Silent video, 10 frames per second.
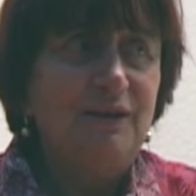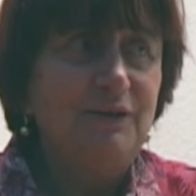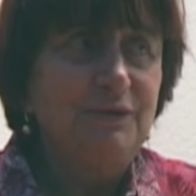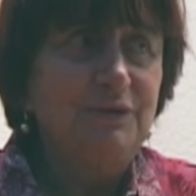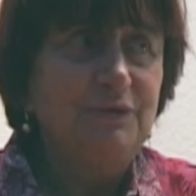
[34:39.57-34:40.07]

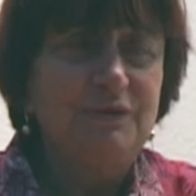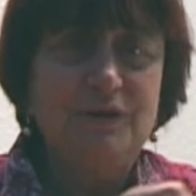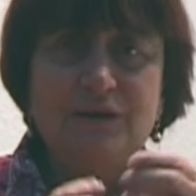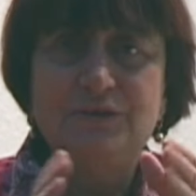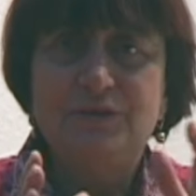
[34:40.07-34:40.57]
Or you know,
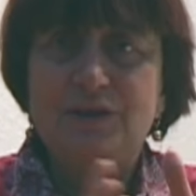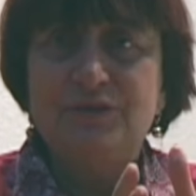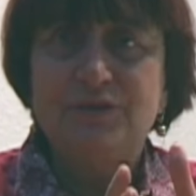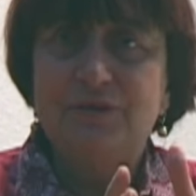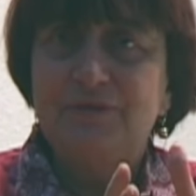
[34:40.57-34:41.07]
you're on
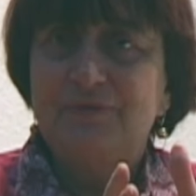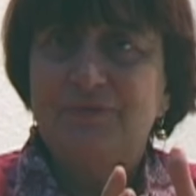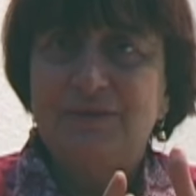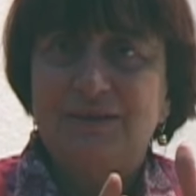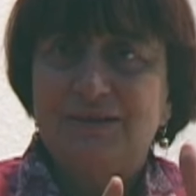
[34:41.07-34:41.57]
another,
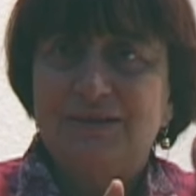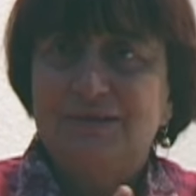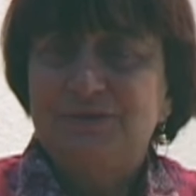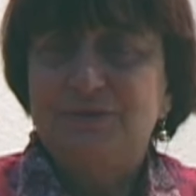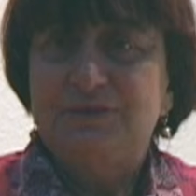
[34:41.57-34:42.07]

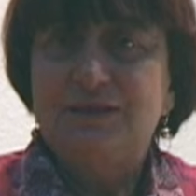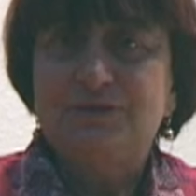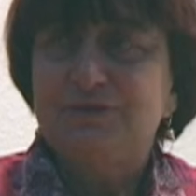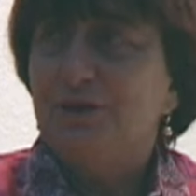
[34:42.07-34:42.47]
you take the